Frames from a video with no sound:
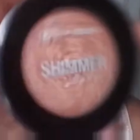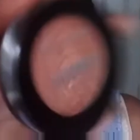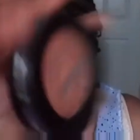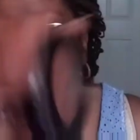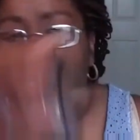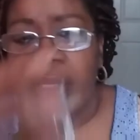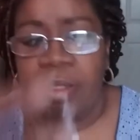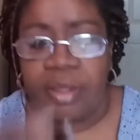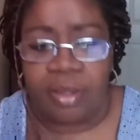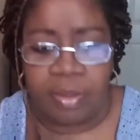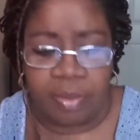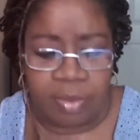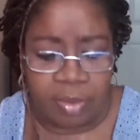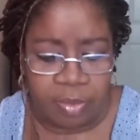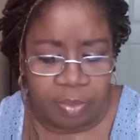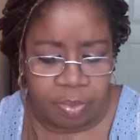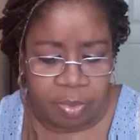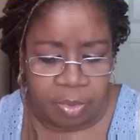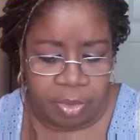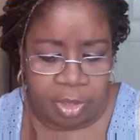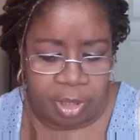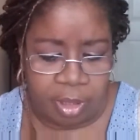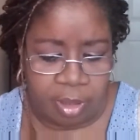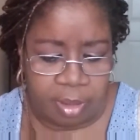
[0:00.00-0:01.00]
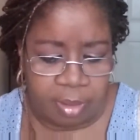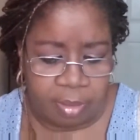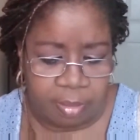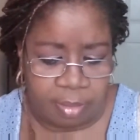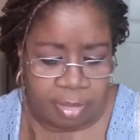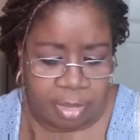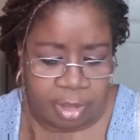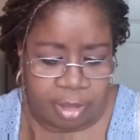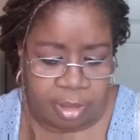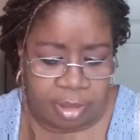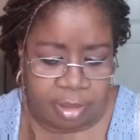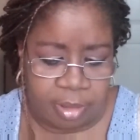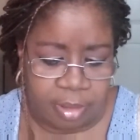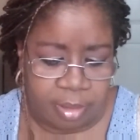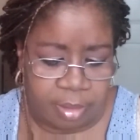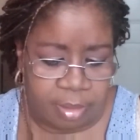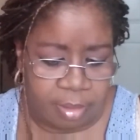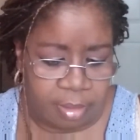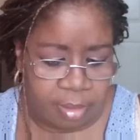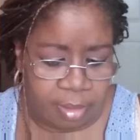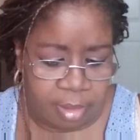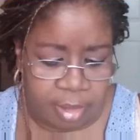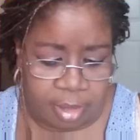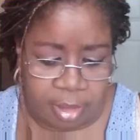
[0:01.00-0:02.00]
Yeah, it's so pretty. It
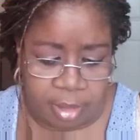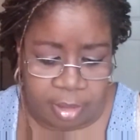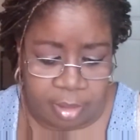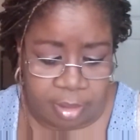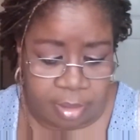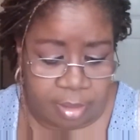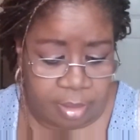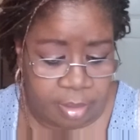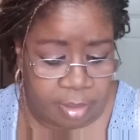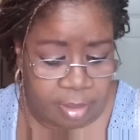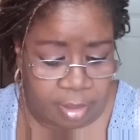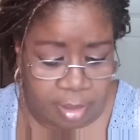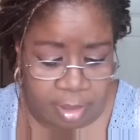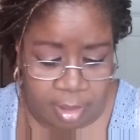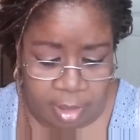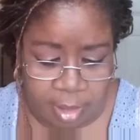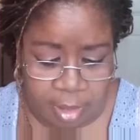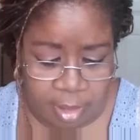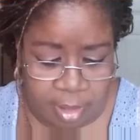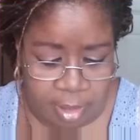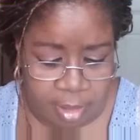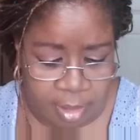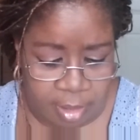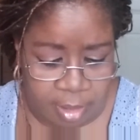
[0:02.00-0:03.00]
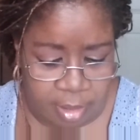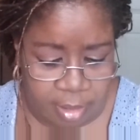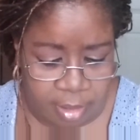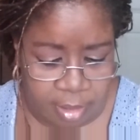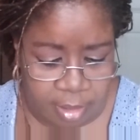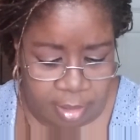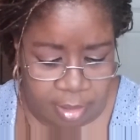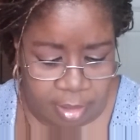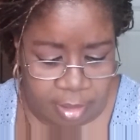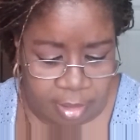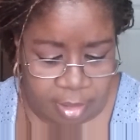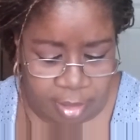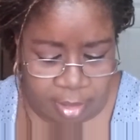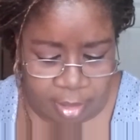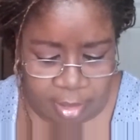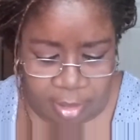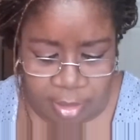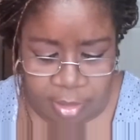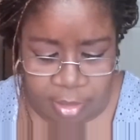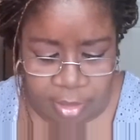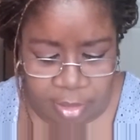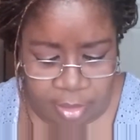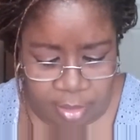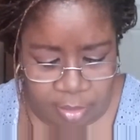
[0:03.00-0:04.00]
just, it is just
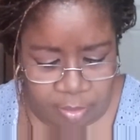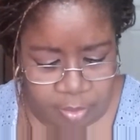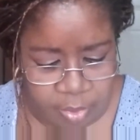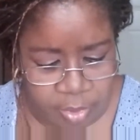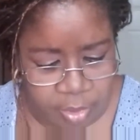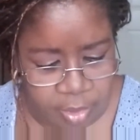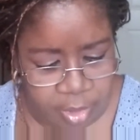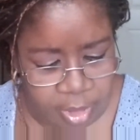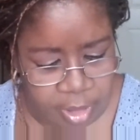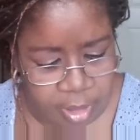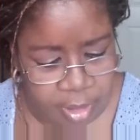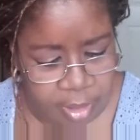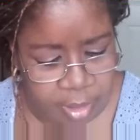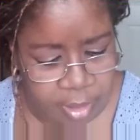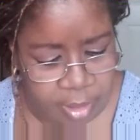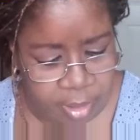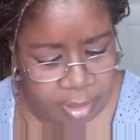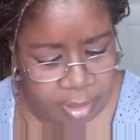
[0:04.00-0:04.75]
so, so pretty.